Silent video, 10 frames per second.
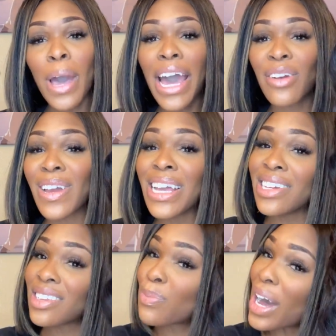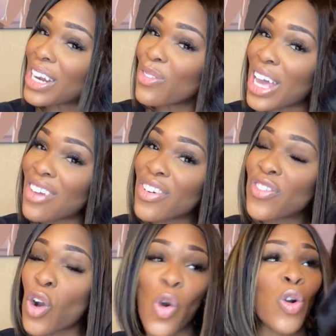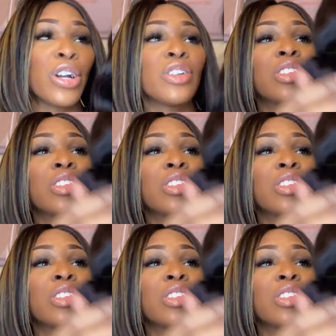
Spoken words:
pattern is body wave, of course.